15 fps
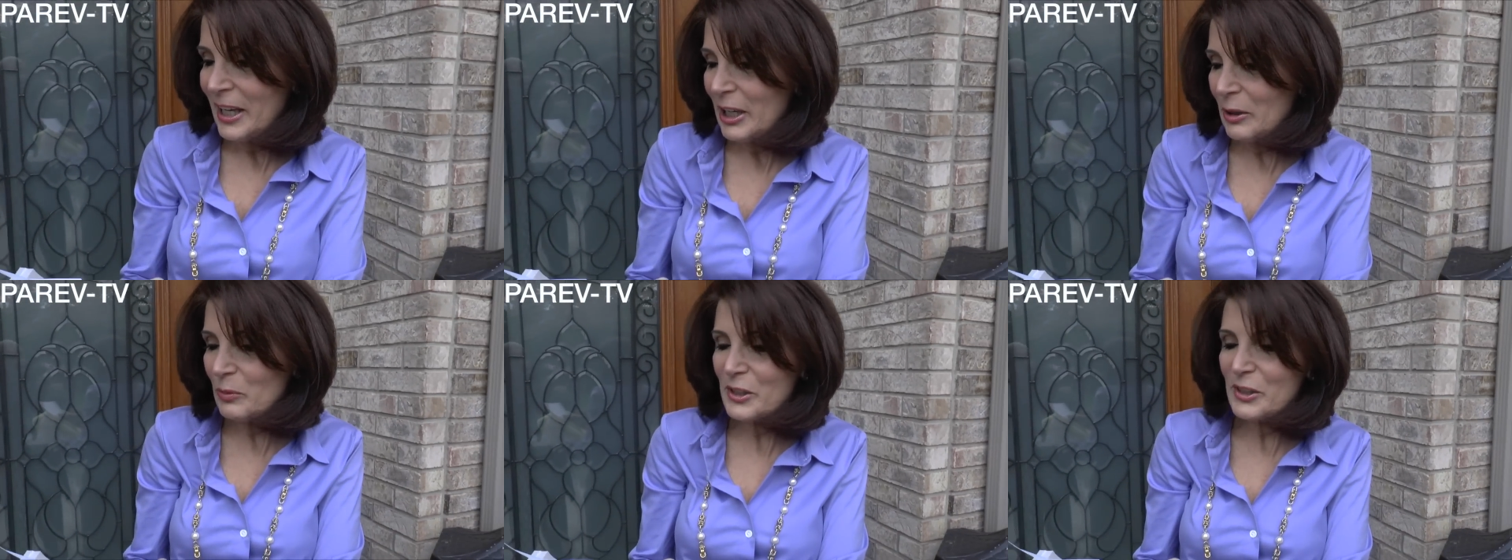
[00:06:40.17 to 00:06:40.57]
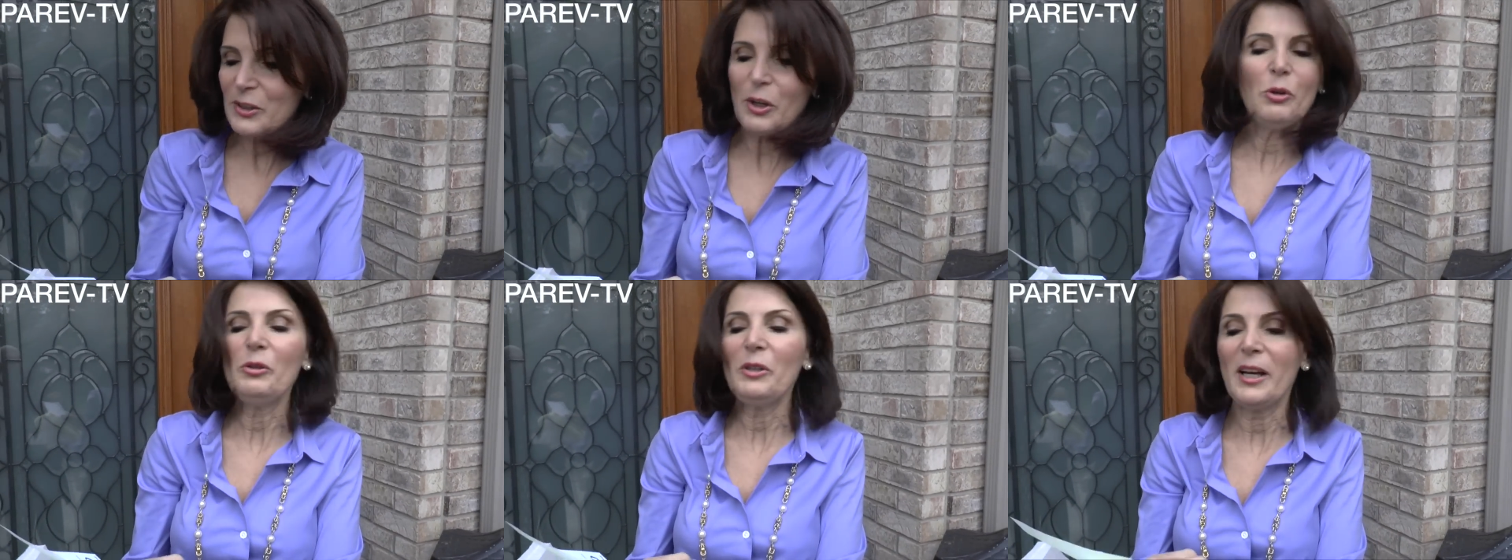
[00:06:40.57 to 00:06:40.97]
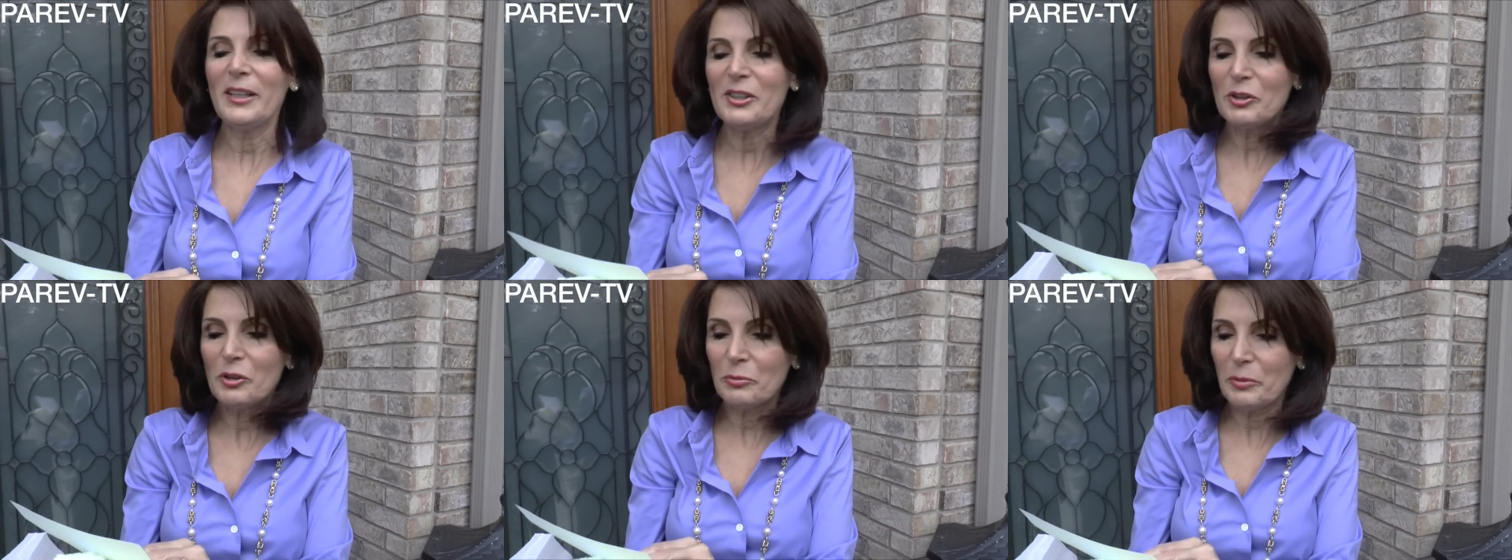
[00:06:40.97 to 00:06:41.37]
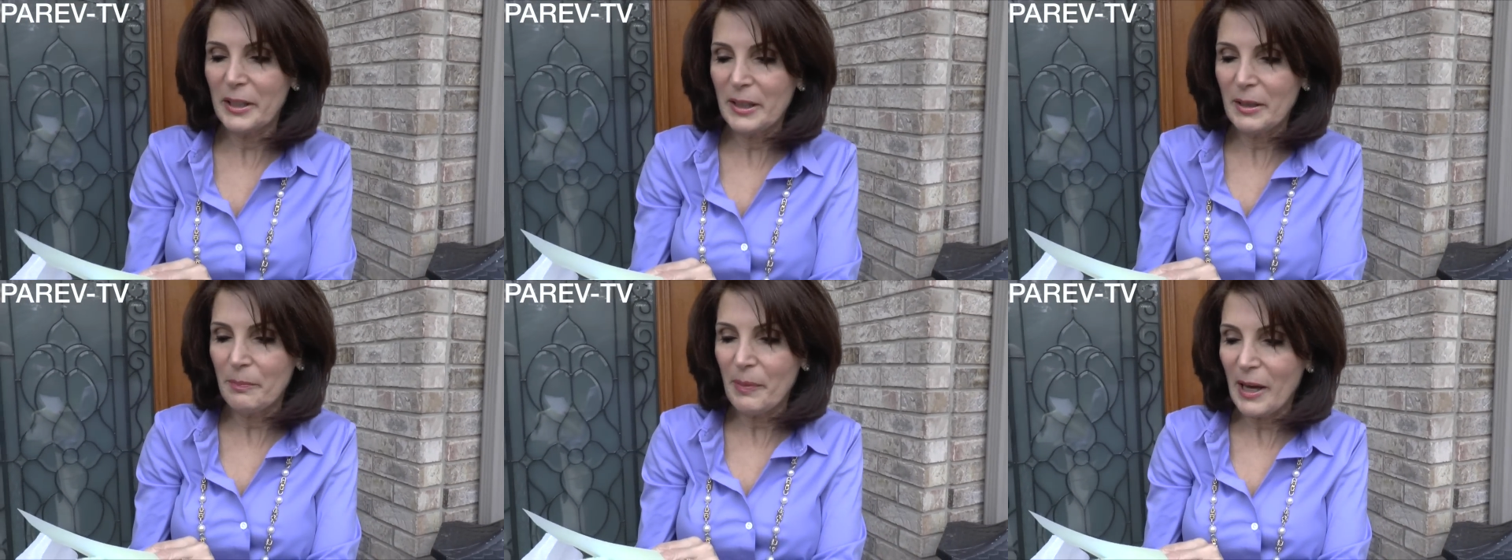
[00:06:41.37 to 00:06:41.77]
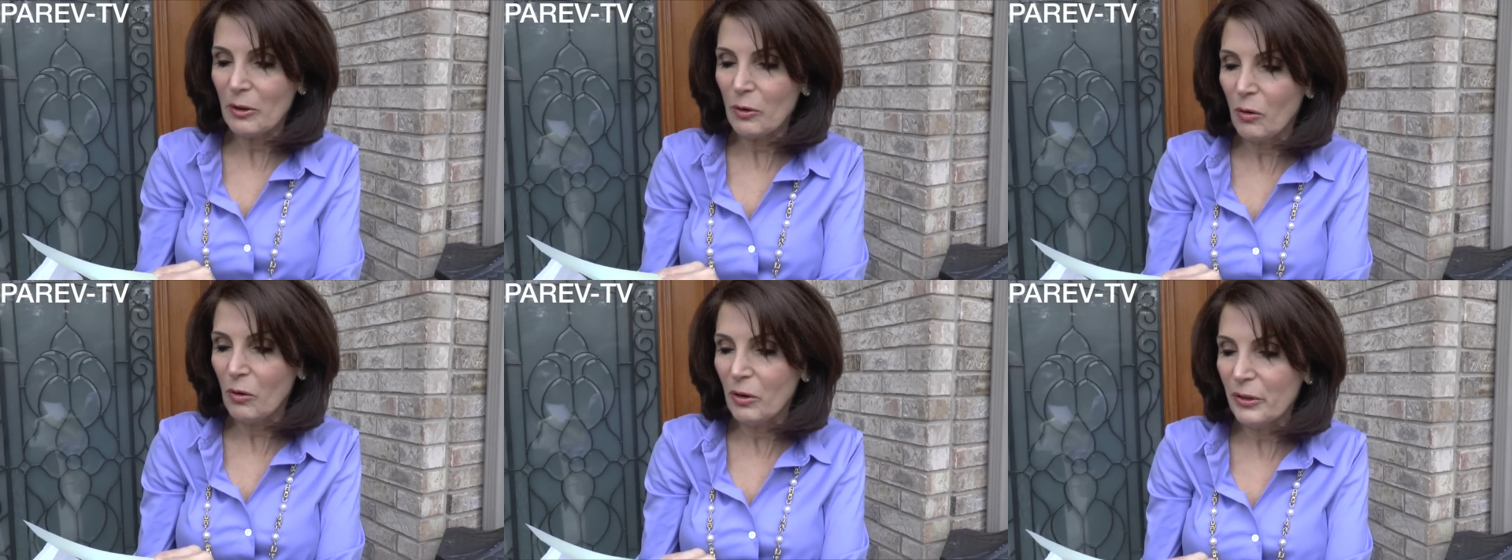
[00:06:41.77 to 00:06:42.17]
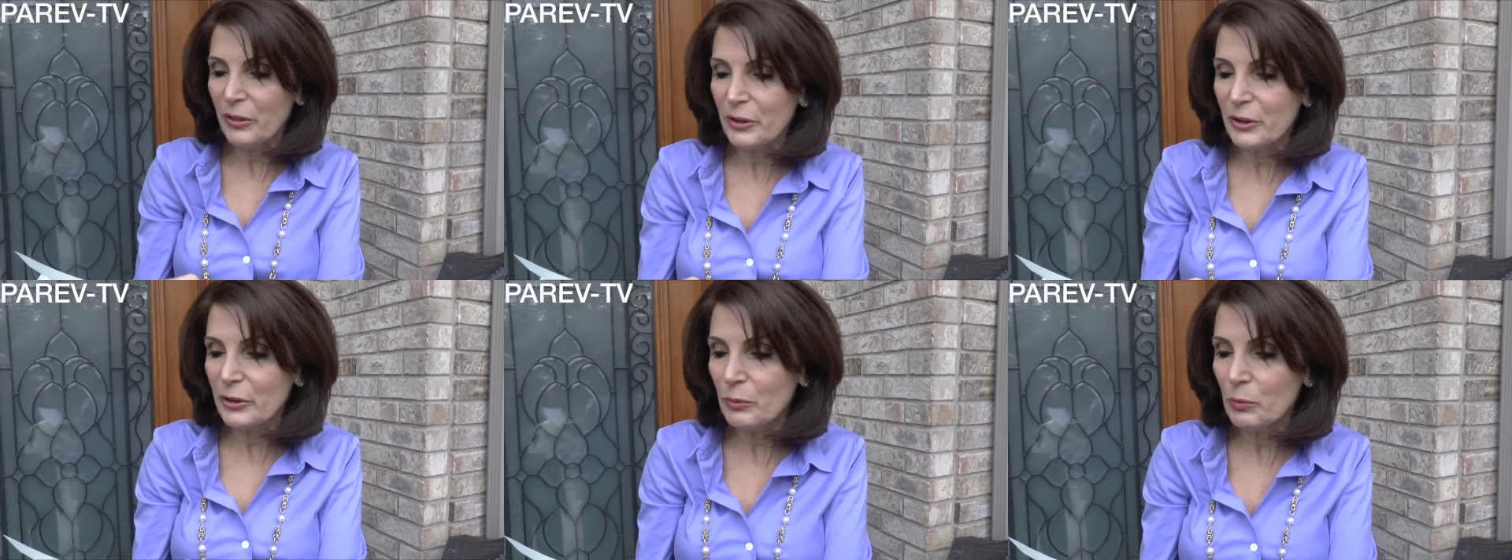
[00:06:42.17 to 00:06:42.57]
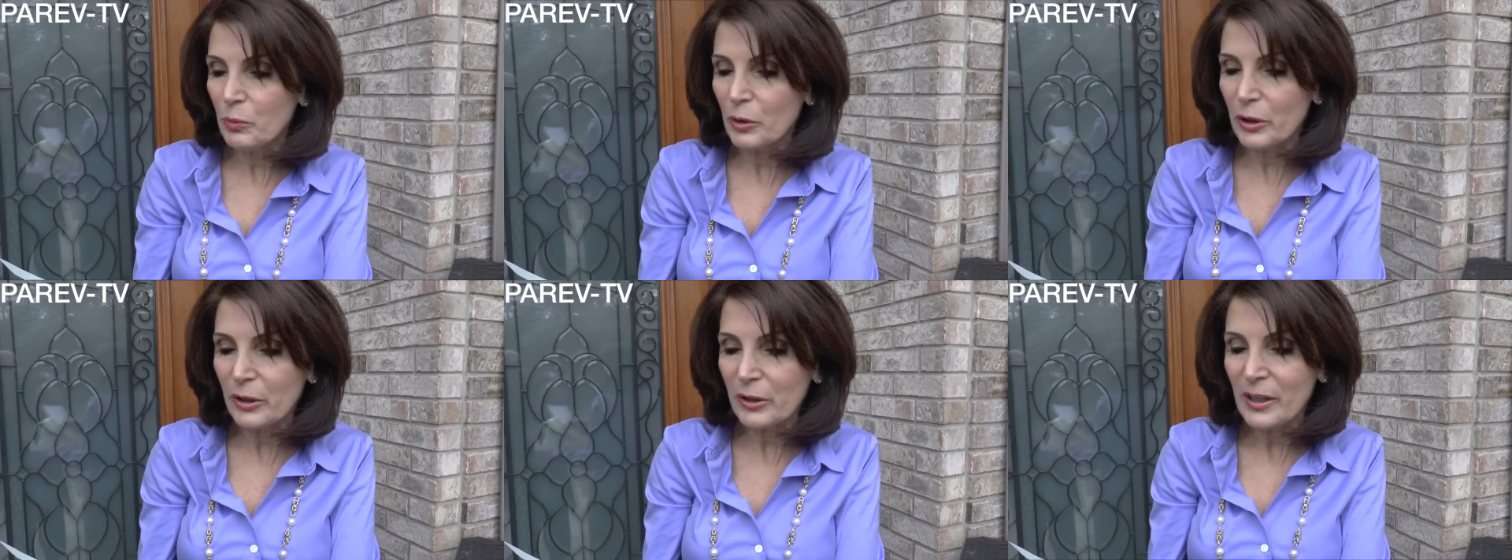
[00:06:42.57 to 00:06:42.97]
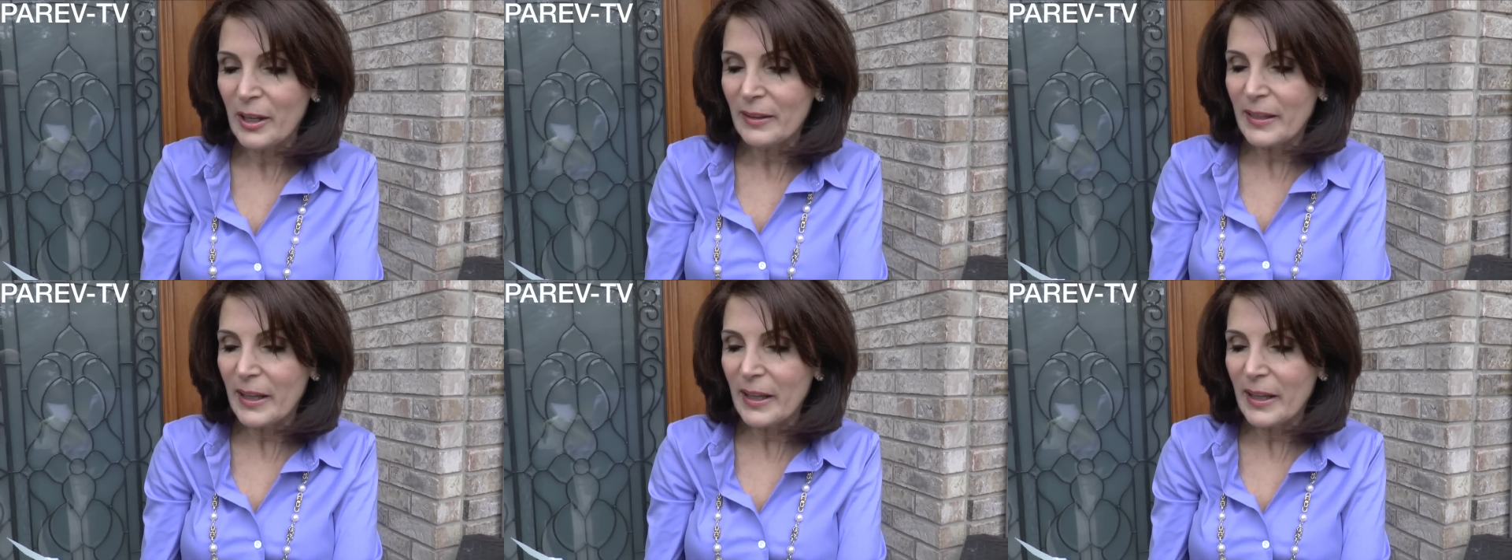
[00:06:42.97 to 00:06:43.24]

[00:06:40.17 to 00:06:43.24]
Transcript: It was so nice to read about all the good work